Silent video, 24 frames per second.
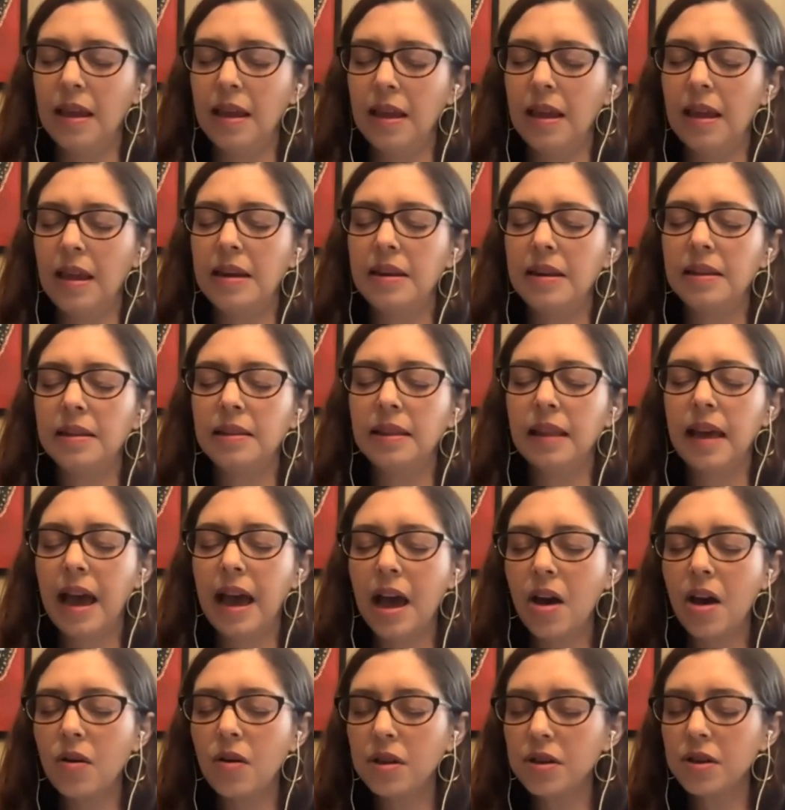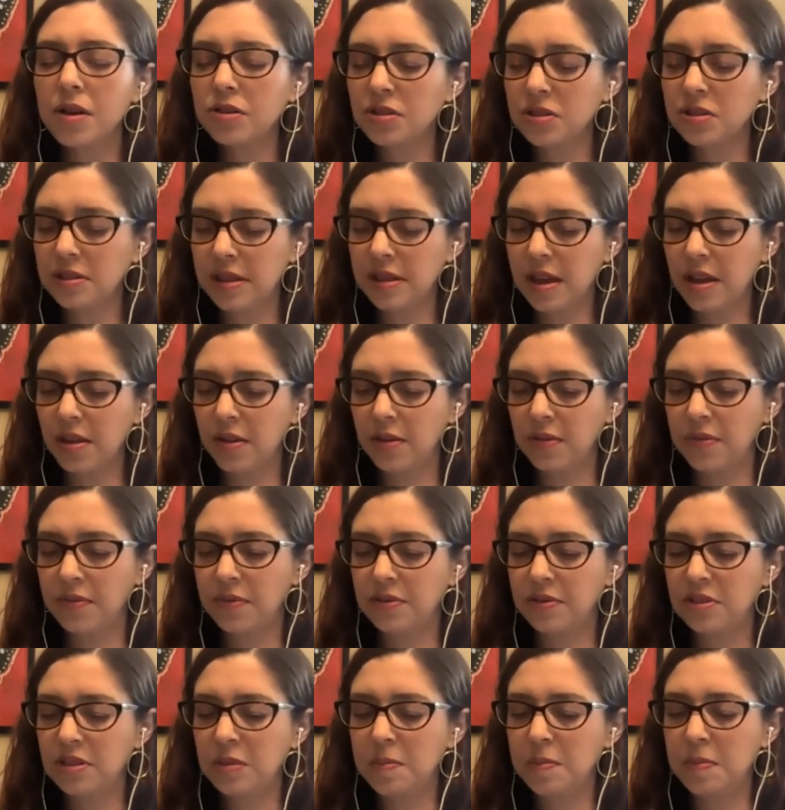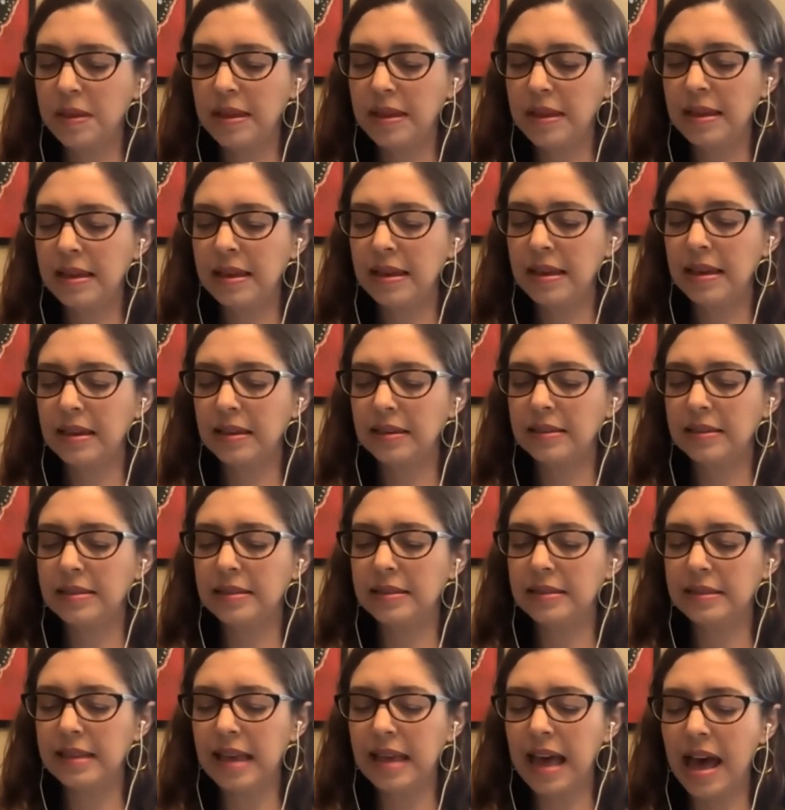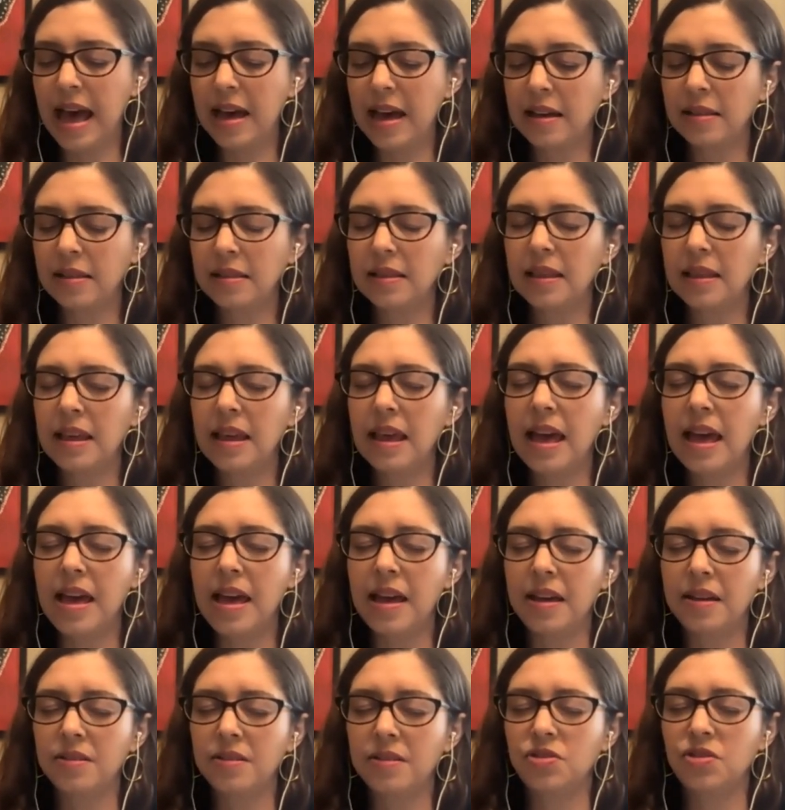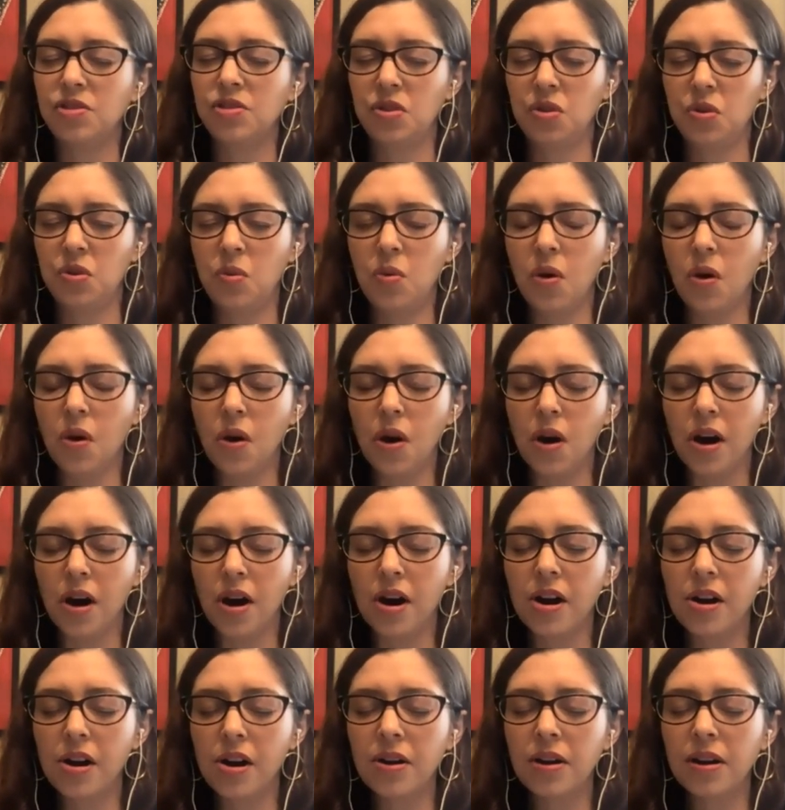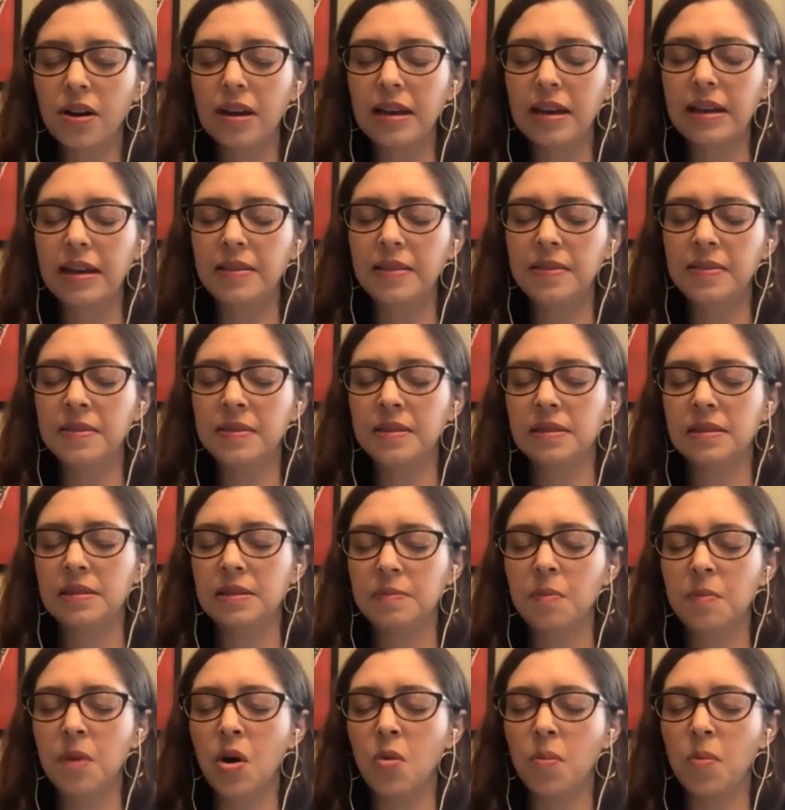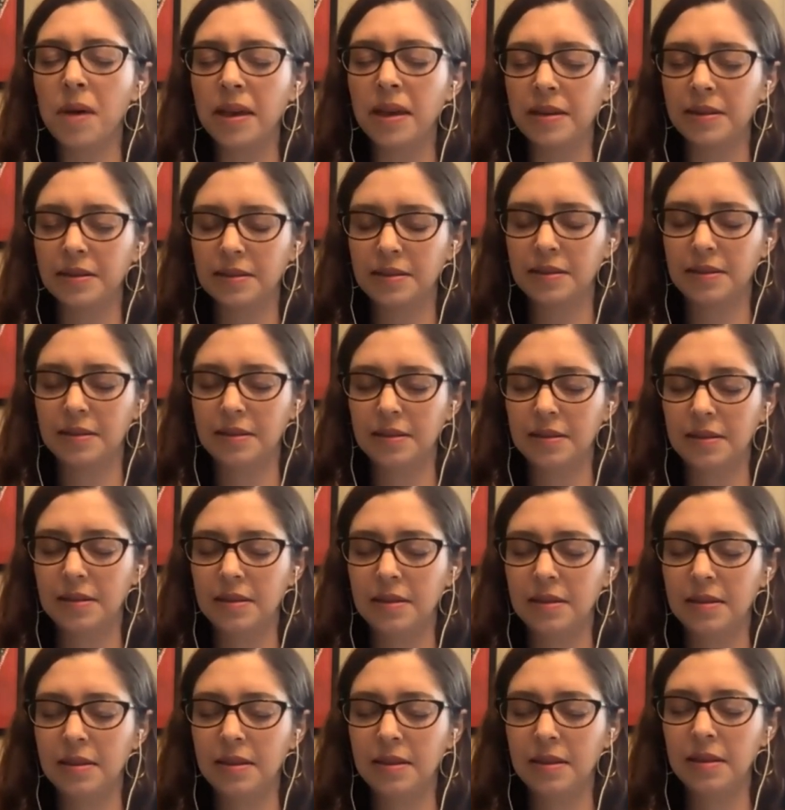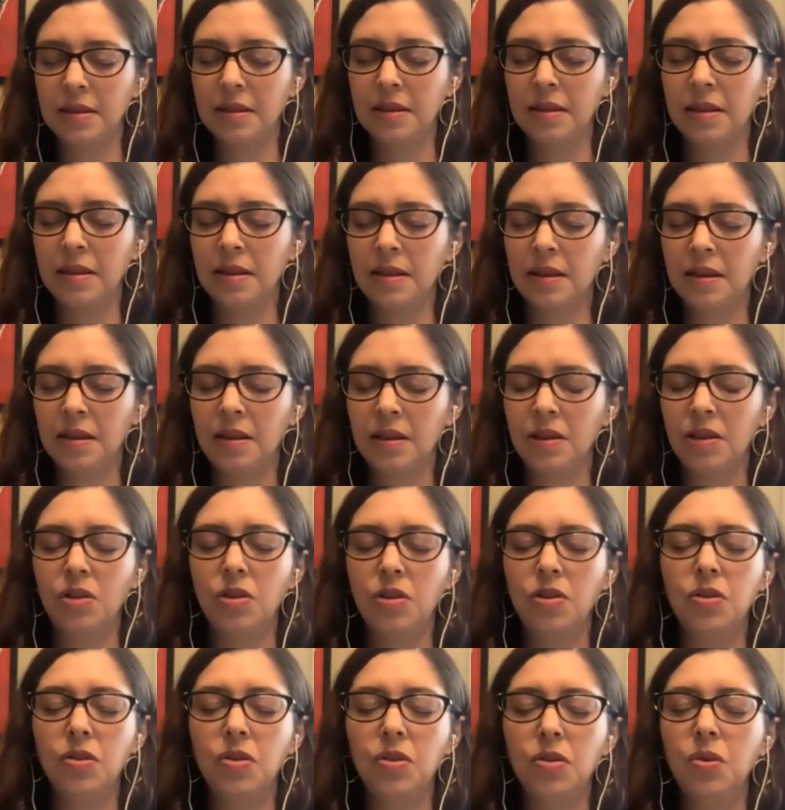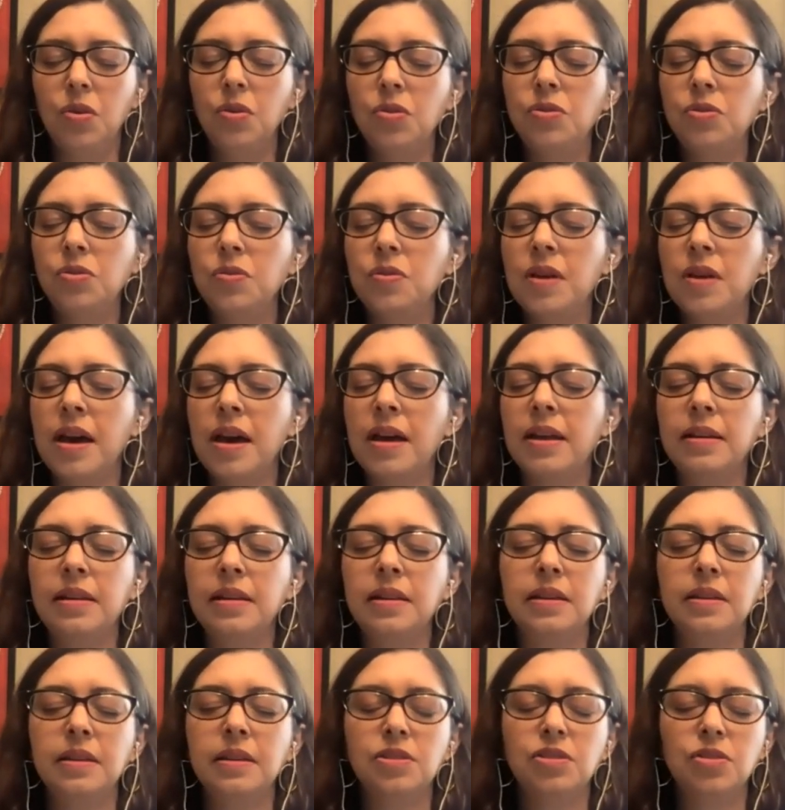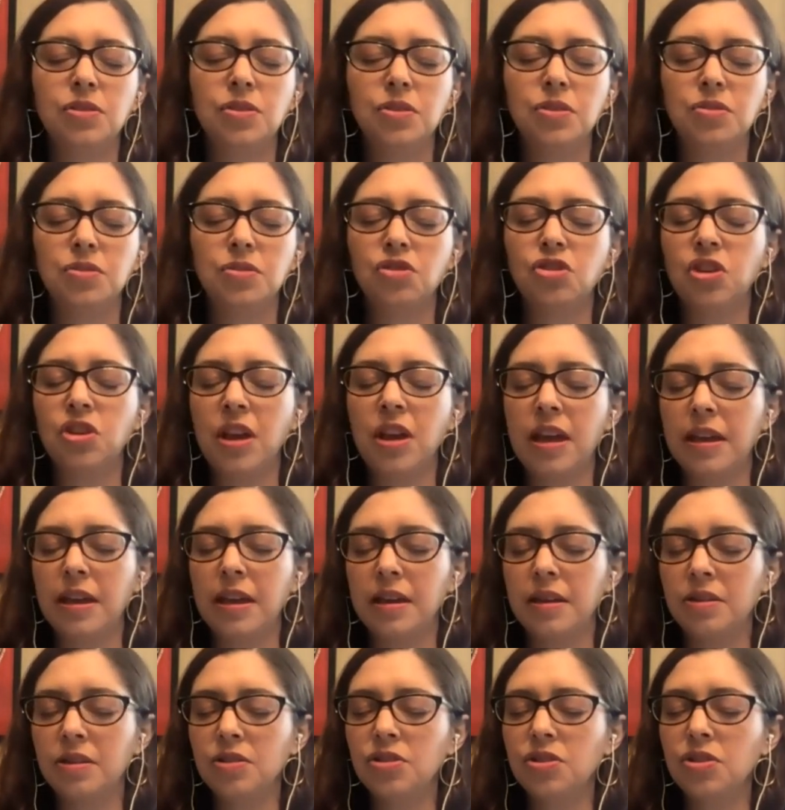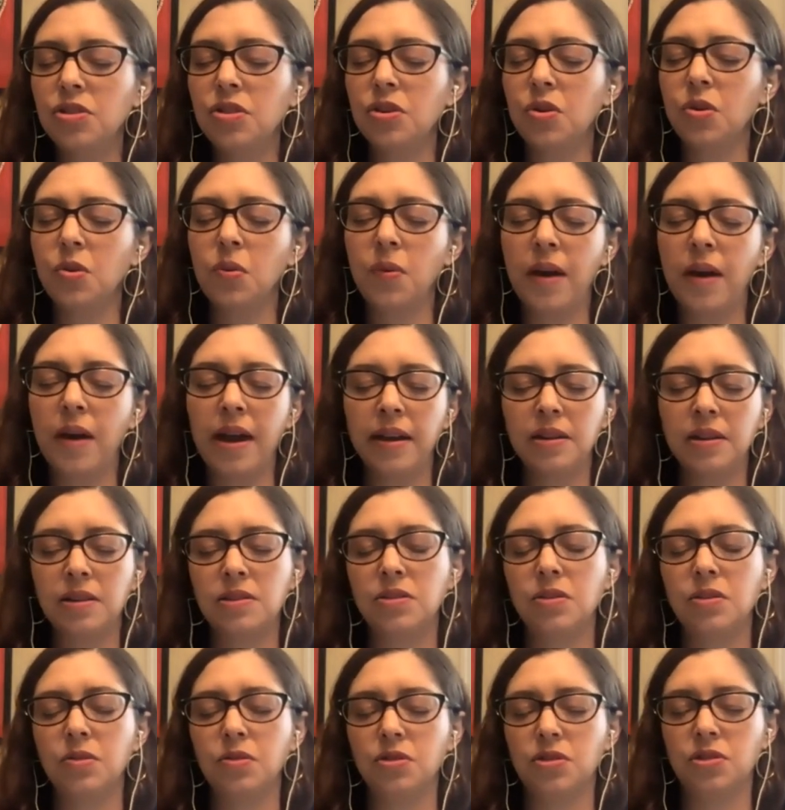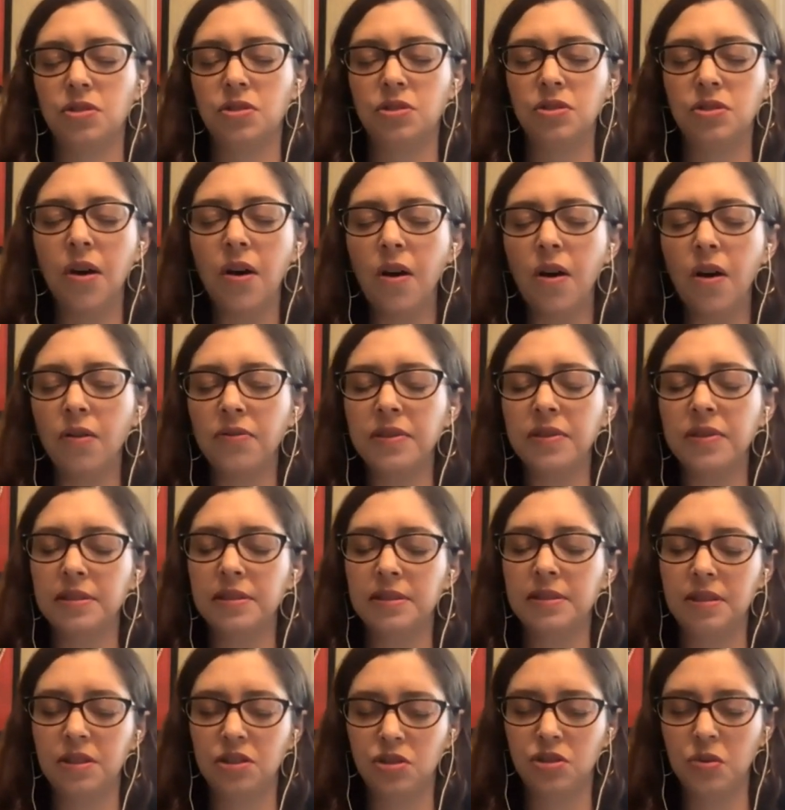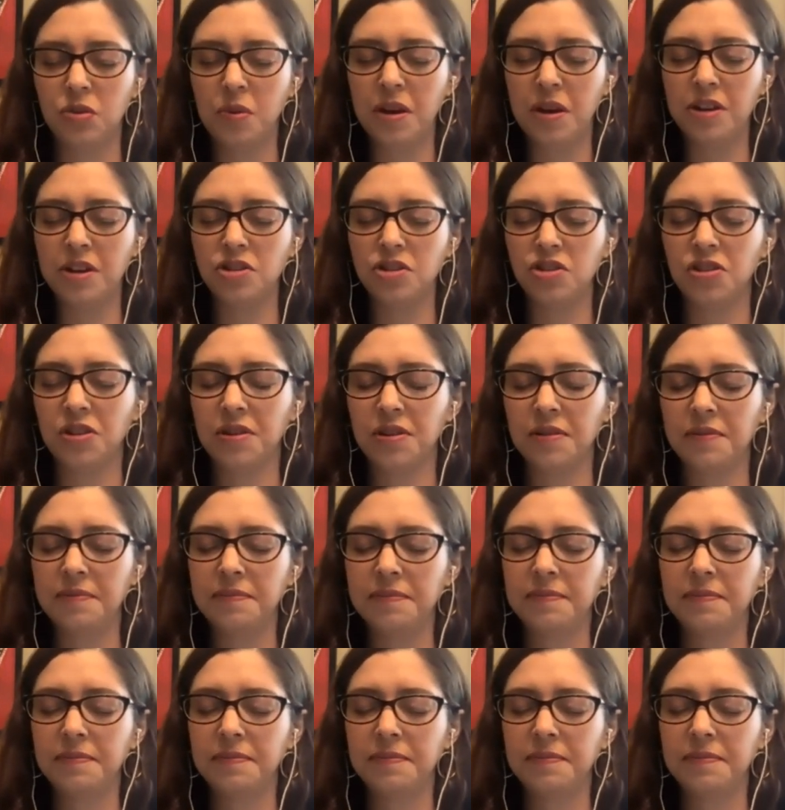and allow yourself to be exactly as you are in this moment. You do not need to change, correct, or solve this situation.